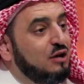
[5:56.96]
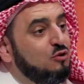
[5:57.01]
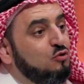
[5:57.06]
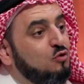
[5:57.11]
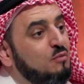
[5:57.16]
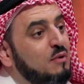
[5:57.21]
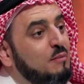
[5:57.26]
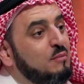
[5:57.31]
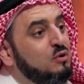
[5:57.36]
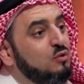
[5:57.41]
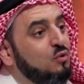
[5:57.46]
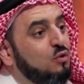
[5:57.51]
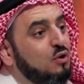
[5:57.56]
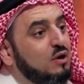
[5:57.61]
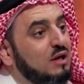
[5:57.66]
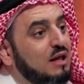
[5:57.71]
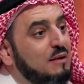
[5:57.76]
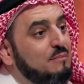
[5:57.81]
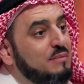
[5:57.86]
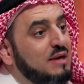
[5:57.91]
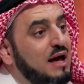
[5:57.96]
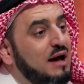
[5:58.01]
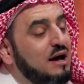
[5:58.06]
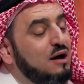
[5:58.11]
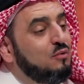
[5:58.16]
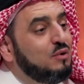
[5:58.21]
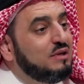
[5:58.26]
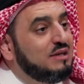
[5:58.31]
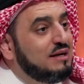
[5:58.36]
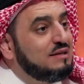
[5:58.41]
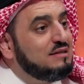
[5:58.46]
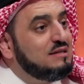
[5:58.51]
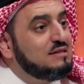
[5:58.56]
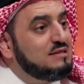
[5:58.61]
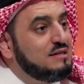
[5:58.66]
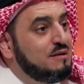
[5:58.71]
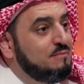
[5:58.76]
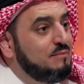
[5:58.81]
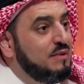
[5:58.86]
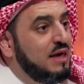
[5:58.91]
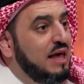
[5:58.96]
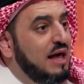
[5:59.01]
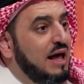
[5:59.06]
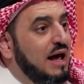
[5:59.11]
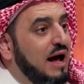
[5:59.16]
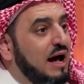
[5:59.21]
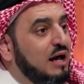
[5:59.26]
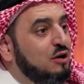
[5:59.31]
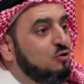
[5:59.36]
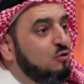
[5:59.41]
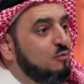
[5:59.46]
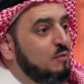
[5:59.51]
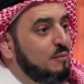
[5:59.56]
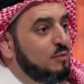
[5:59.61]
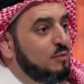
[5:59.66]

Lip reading: Other nations are affected by them and gain from their